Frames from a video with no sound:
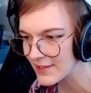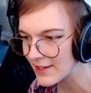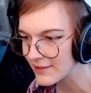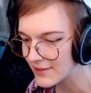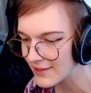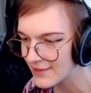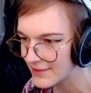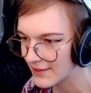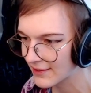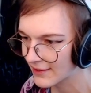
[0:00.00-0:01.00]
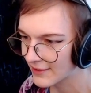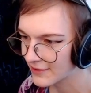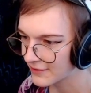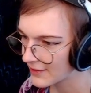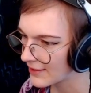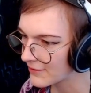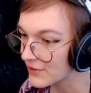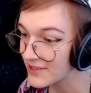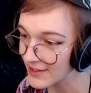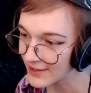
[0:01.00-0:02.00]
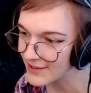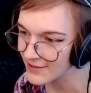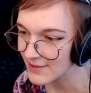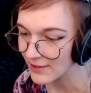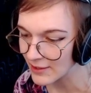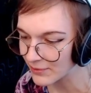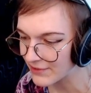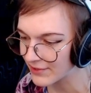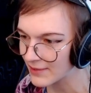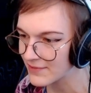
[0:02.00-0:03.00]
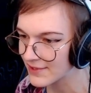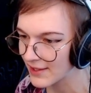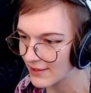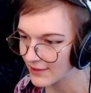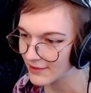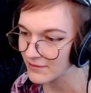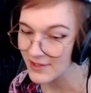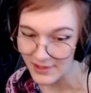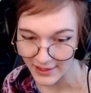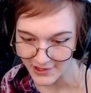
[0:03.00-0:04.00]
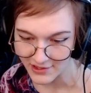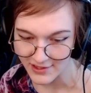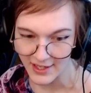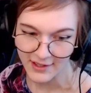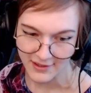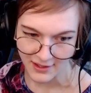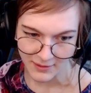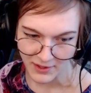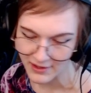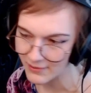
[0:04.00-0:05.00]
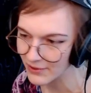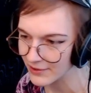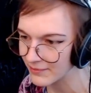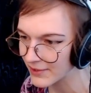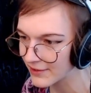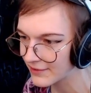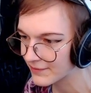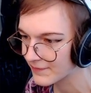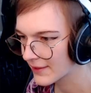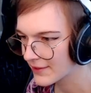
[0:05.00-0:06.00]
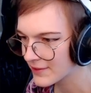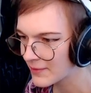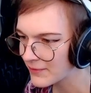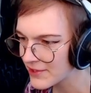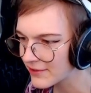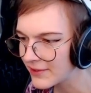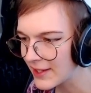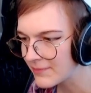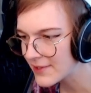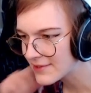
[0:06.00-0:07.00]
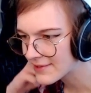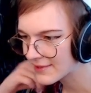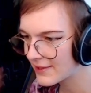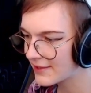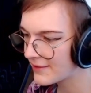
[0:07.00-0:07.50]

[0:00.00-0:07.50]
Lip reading: the data it needs. Because in that case, the selected prefabs, the selection state is going to be the important part. So maybe we should rename this